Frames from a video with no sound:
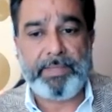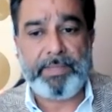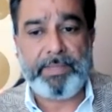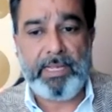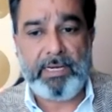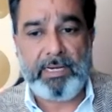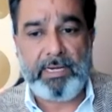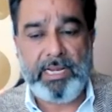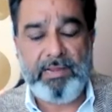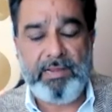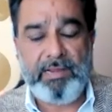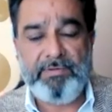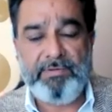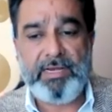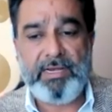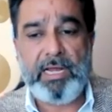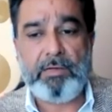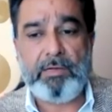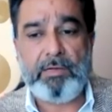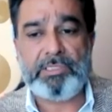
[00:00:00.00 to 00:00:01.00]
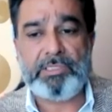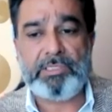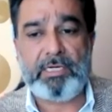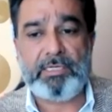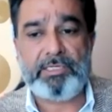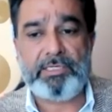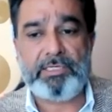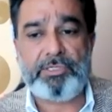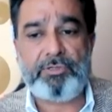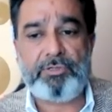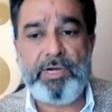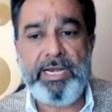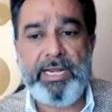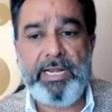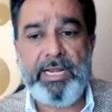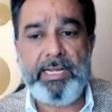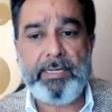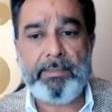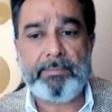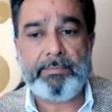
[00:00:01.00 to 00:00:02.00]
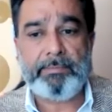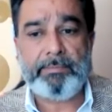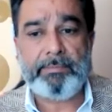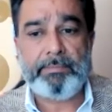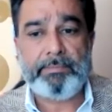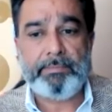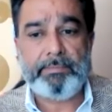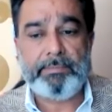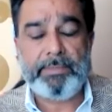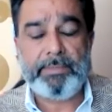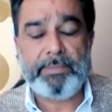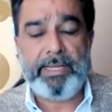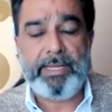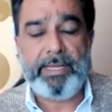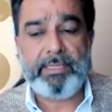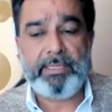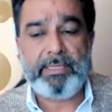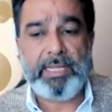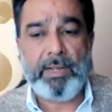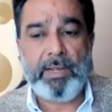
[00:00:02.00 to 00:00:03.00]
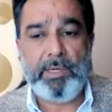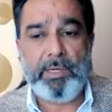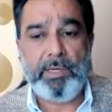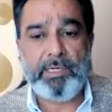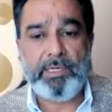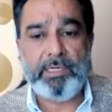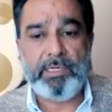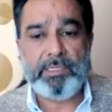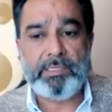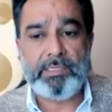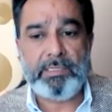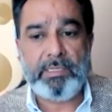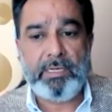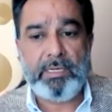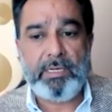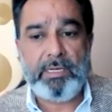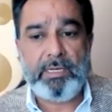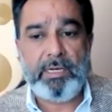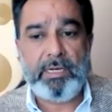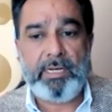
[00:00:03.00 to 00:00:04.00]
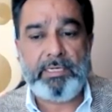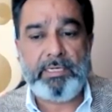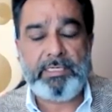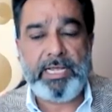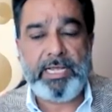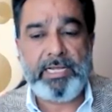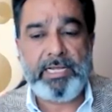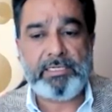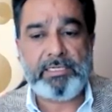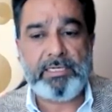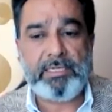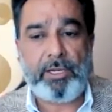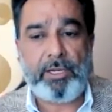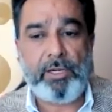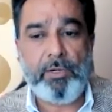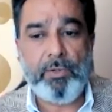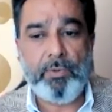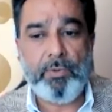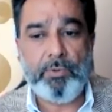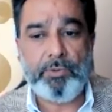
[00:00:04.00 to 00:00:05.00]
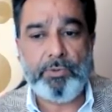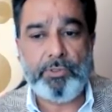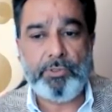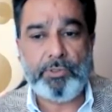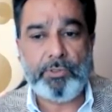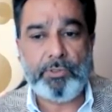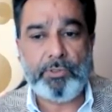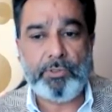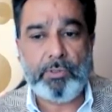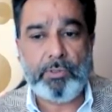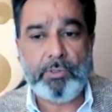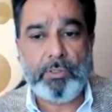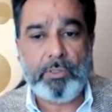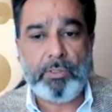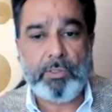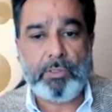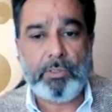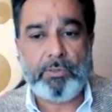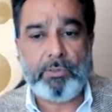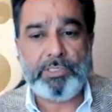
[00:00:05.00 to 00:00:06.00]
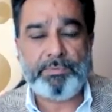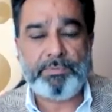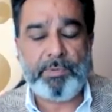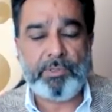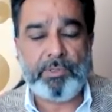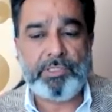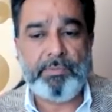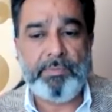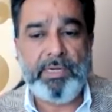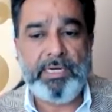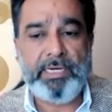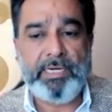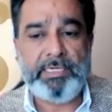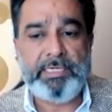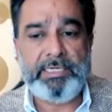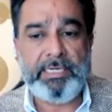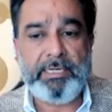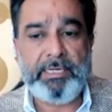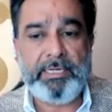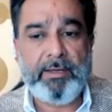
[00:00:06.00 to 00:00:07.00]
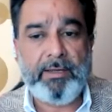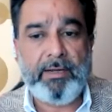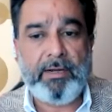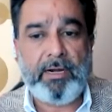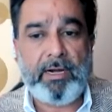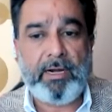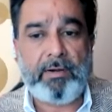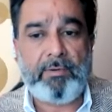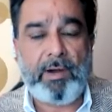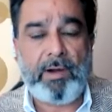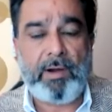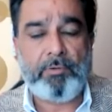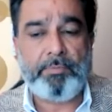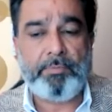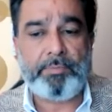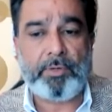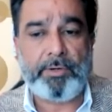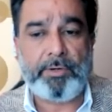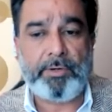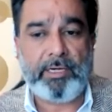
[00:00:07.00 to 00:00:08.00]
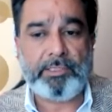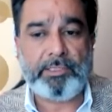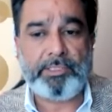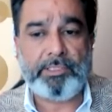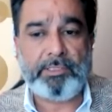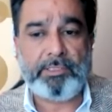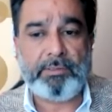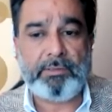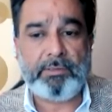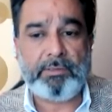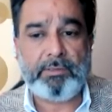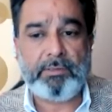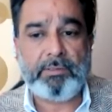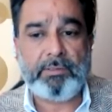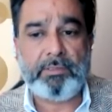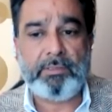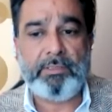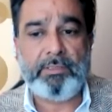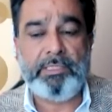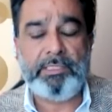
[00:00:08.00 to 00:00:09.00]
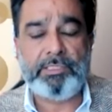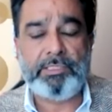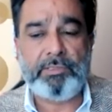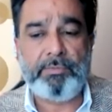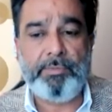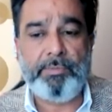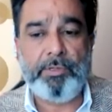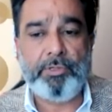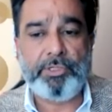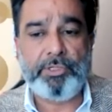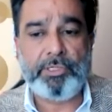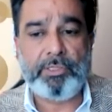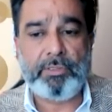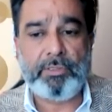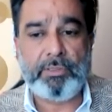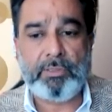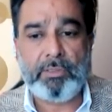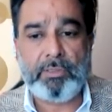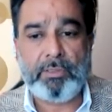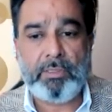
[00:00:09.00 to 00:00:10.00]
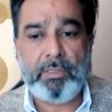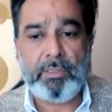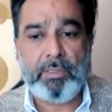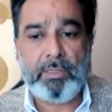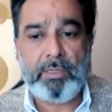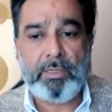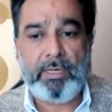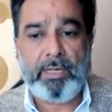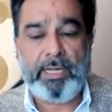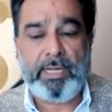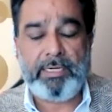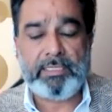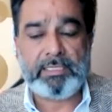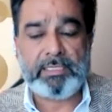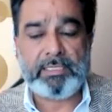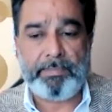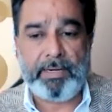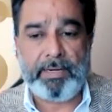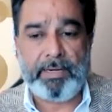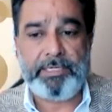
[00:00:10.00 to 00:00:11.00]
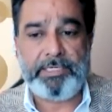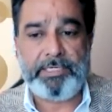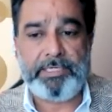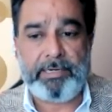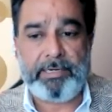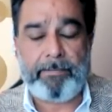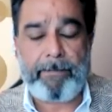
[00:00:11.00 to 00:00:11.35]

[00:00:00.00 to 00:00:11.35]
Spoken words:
It even now starts training healthcare workers and takes a huge responsibility around production, distribution, and supply chain.